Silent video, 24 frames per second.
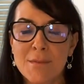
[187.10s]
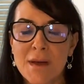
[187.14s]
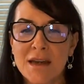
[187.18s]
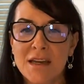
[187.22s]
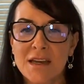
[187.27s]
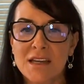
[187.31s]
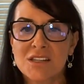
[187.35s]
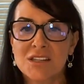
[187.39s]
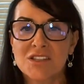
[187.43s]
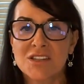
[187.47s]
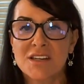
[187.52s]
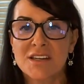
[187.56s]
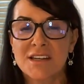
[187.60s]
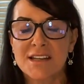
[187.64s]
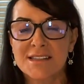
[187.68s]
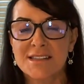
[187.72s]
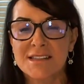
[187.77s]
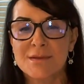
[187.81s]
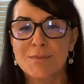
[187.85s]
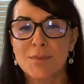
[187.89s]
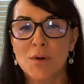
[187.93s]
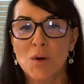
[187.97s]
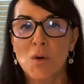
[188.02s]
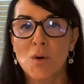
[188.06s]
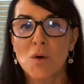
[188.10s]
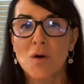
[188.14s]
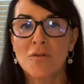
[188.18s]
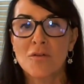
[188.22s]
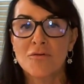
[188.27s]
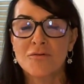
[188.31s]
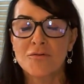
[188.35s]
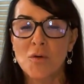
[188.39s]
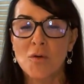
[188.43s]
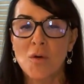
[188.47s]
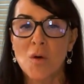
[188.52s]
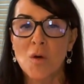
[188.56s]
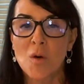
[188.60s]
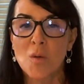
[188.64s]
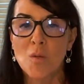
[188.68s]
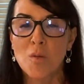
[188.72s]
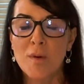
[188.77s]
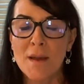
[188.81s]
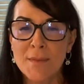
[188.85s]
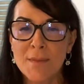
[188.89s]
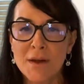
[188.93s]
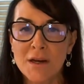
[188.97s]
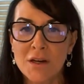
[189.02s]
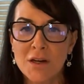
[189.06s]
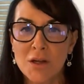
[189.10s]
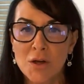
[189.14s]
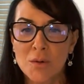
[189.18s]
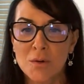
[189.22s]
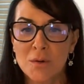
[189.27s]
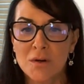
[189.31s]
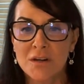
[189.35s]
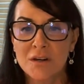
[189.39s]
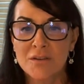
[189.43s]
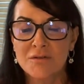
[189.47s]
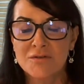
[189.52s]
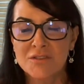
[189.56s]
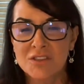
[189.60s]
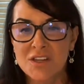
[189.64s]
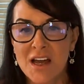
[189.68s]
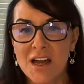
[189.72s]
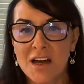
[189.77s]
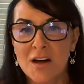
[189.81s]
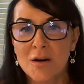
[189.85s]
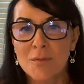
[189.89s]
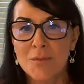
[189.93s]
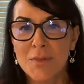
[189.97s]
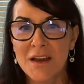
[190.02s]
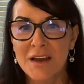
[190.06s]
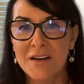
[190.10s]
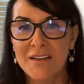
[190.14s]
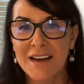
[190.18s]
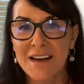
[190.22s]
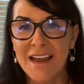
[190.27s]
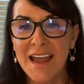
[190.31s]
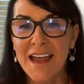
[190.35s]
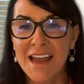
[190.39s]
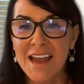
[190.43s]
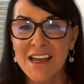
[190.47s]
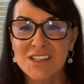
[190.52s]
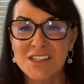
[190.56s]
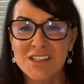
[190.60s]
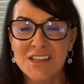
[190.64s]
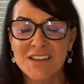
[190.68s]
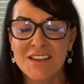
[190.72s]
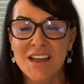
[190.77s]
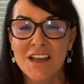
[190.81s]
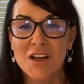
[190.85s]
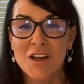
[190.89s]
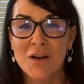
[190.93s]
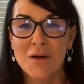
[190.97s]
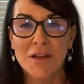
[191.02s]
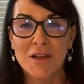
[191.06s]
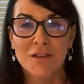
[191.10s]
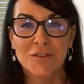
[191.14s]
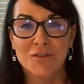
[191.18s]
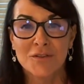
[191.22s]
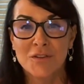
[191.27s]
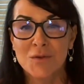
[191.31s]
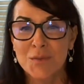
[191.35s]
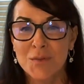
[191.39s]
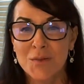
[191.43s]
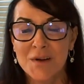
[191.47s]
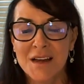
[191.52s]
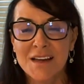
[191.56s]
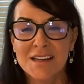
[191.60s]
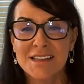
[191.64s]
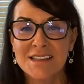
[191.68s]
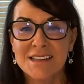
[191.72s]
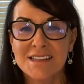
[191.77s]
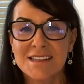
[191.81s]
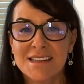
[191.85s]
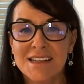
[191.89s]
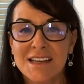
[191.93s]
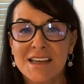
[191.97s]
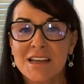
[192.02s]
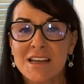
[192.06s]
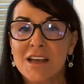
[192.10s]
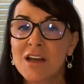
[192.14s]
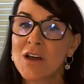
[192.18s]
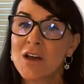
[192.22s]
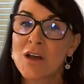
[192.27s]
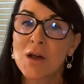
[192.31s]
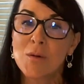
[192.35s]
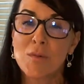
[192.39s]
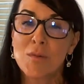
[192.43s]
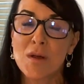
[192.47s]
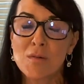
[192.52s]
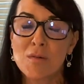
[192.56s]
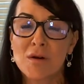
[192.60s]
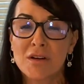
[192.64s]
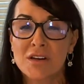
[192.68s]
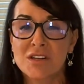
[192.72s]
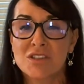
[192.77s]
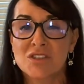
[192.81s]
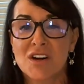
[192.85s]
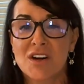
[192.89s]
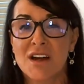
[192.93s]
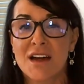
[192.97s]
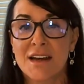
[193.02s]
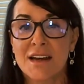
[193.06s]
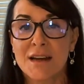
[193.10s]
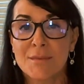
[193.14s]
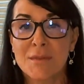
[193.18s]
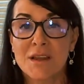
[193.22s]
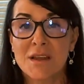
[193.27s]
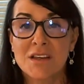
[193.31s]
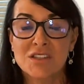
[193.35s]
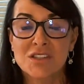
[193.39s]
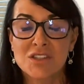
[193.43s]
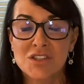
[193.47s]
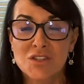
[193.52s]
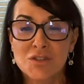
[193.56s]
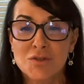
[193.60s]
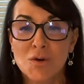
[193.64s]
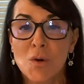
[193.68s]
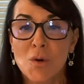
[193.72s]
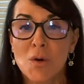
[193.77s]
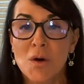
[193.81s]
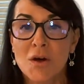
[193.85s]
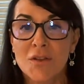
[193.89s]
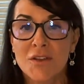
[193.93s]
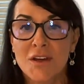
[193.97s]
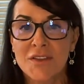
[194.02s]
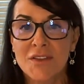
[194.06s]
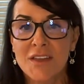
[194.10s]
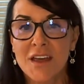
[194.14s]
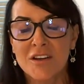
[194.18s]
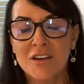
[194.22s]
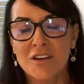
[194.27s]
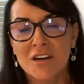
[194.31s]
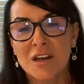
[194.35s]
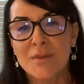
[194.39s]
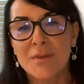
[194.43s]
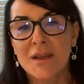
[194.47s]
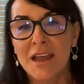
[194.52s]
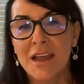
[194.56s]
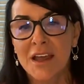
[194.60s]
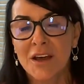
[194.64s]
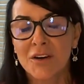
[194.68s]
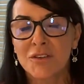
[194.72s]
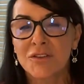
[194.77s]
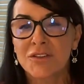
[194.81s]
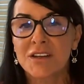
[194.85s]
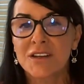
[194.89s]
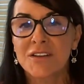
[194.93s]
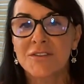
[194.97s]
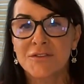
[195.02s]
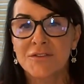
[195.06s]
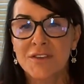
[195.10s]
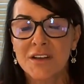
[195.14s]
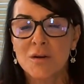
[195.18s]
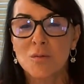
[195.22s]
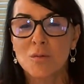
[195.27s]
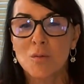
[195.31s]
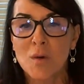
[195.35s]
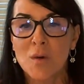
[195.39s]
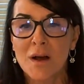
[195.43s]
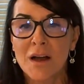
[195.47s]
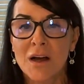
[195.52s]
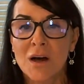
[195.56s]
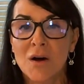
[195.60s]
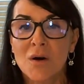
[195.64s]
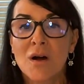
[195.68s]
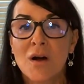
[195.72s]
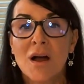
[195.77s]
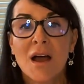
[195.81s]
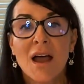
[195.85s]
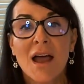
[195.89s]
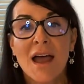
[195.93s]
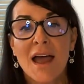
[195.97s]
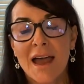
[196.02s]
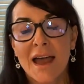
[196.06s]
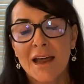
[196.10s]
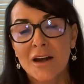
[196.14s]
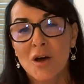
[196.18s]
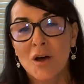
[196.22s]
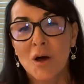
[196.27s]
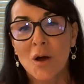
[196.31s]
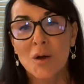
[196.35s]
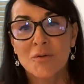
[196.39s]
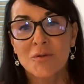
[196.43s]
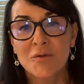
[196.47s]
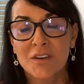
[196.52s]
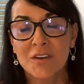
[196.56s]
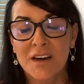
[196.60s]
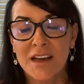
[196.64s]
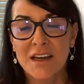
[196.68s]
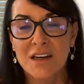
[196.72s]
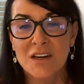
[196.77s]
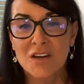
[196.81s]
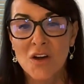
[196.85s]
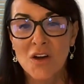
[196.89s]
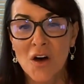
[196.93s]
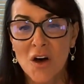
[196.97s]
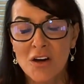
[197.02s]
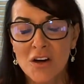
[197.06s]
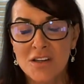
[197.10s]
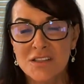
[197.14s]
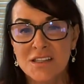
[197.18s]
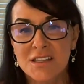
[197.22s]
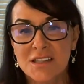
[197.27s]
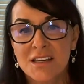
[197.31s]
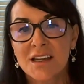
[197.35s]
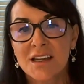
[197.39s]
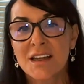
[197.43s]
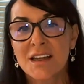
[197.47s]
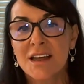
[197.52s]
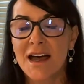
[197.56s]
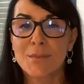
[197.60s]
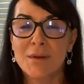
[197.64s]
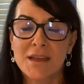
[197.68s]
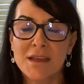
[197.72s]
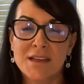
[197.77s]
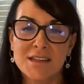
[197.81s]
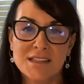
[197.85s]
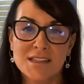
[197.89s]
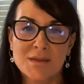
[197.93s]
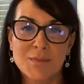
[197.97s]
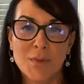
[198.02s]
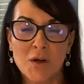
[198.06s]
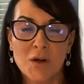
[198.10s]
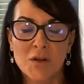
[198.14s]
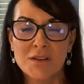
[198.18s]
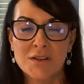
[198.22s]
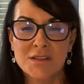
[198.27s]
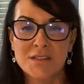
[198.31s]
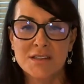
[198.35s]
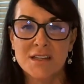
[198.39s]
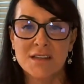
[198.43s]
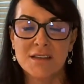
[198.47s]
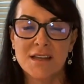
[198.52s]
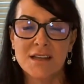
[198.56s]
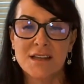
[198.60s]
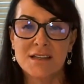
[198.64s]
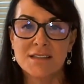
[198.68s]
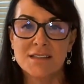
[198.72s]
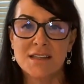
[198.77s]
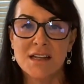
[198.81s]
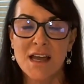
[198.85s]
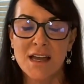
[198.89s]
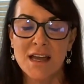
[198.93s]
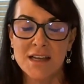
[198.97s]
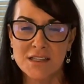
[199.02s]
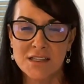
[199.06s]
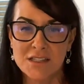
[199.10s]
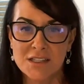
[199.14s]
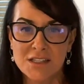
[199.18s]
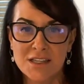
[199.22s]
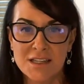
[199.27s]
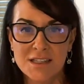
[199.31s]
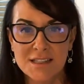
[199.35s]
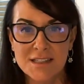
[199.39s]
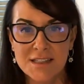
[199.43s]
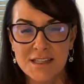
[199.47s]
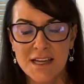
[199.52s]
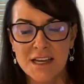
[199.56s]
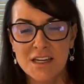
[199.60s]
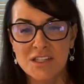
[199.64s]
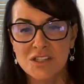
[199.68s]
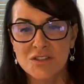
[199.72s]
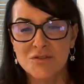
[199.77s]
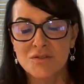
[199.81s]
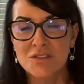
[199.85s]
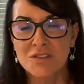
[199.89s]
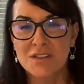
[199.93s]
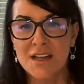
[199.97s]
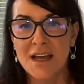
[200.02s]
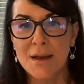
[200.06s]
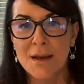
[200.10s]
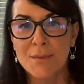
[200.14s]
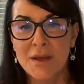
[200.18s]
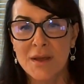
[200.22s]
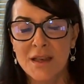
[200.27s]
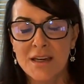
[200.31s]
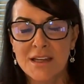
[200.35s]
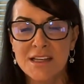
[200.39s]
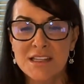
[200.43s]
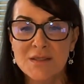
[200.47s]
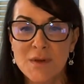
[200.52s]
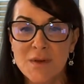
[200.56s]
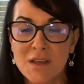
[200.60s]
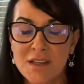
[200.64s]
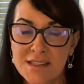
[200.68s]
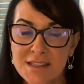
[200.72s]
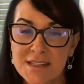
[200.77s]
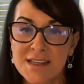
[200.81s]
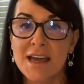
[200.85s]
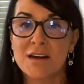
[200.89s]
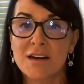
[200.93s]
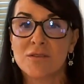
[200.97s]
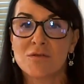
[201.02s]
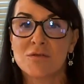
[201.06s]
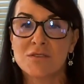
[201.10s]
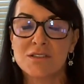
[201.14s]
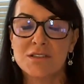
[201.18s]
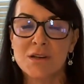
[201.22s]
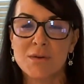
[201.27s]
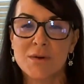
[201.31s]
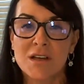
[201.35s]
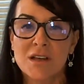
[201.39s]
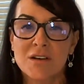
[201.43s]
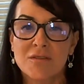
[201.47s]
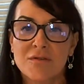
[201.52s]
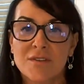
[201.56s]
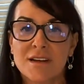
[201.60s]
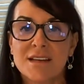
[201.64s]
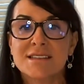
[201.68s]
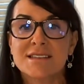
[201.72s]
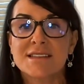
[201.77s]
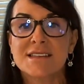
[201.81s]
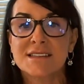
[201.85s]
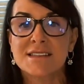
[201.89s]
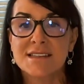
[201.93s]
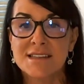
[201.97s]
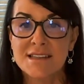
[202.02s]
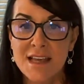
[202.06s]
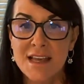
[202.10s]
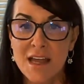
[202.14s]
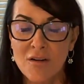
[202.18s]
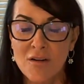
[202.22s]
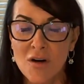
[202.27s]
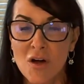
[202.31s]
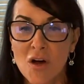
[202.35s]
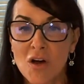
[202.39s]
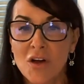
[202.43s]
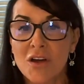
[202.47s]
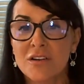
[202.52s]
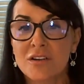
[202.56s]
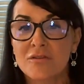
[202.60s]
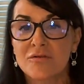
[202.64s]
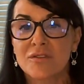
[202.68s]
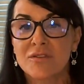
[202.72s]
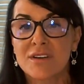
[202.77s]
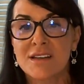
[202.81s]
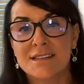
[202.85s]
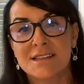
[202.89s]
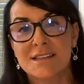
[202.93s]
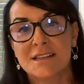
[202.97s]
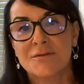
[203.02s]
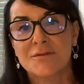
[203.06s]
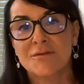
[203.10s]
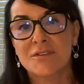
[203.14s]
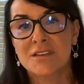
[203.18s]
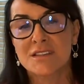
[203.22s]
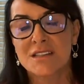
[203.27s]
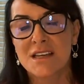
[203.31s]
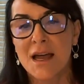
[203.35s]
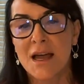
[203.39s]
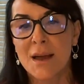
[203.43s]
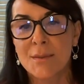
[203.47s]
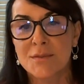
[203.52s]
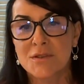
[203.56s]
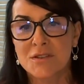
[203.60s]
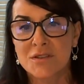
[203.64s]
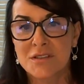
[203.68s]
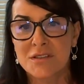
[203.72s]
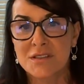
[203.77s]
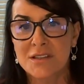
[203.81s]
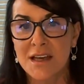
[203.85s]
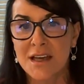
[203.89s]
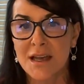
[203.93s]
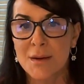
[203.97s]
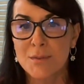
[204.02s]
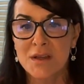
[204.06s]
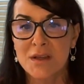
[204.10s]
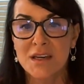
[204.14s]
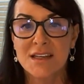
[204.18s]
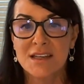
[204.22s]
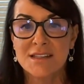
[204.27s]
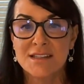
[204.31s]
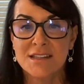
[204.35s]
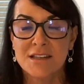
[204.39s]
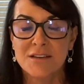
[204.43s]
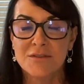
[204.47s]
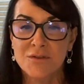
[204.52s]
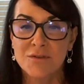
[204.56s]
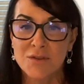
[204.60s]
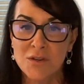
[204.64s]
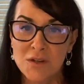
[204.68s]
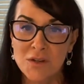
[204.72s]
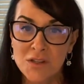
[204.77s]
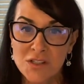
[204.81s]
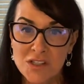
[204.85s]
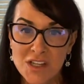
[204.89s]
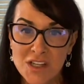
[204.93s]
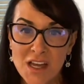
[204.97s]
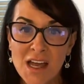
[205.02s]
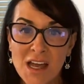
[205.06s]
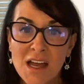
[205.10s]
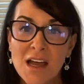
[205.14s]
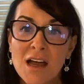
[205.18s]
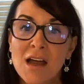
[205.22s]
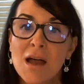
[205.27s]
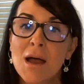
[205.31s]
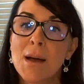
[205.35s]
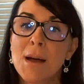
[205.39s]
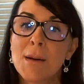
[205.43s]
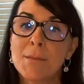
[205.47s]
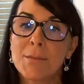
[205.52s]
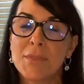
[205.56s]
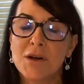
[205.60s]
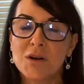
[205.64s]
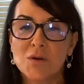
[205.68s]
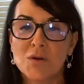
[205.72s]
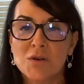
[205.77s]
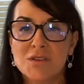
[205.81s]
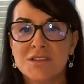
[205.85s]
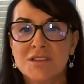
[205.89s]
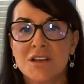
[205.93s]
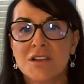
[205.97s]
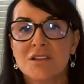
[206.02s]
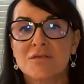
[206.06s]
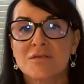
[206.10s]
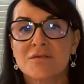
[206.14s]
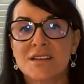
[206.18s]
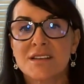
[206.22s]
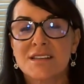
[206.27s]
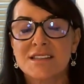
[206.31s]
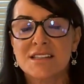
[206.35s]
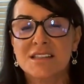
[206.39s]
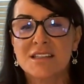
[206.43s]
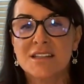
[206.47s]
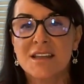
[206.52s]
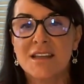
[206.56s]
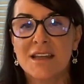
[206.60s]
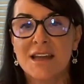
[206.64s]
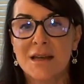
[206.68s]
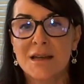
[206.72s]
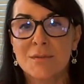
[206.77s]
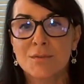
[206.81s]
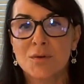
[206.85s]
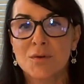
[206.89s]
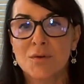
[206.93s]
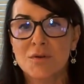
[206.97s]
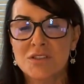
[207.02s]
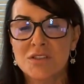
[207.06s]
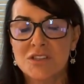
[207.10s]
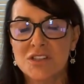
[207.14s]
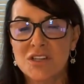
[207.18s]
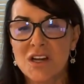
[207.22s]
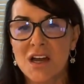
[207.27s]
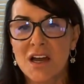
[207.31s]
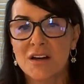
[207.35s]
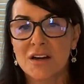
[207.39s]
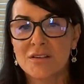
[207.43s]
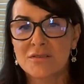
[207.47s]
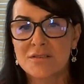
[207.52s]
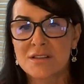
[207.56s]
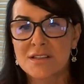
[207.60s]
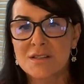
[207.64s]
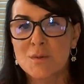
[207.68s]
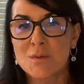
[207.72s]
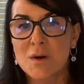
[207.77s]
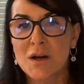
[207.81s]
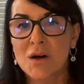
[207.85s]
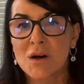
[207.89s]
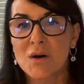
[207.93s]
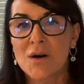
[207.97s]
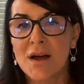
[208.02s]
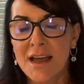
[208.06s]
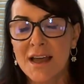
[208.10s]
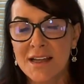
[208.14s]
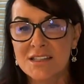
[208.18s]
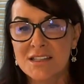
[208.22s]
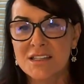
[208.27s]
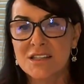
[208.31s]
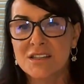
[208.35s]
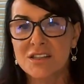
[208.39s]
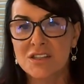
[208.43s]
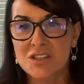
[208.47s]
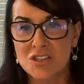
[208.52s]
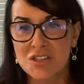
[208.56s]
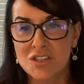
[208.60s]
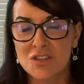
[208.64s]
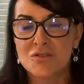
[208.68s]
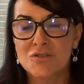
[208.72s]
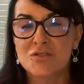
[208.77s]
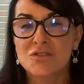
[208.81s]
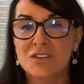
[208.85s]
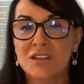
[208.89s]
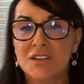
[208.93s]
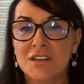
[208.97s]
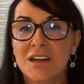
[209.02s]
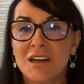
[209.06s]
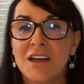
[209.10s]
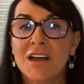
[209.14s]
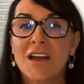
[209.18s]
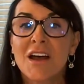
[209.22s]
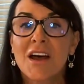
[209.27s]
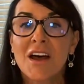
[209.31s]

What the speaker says: manage and explore for women who are of childbearing age and they're going through pregnancy. We want to try and ensure that they're going to be healthy, fit, well, and hopefully not be exposed to things like gestational diabetes, because that also increases their own risk for type 2 diabetes in future, but also the risk to the unborn child as well and to the children